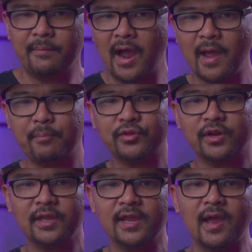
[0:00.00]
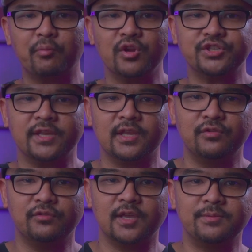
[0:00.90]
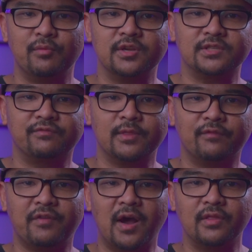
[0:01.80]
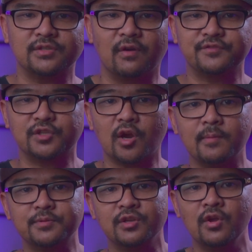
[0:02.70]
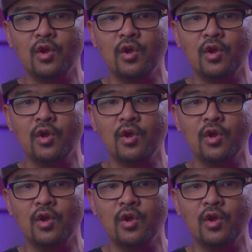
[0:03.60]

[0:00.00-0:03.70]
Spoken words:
I particularly appreciate the two testimonials from the founders of startups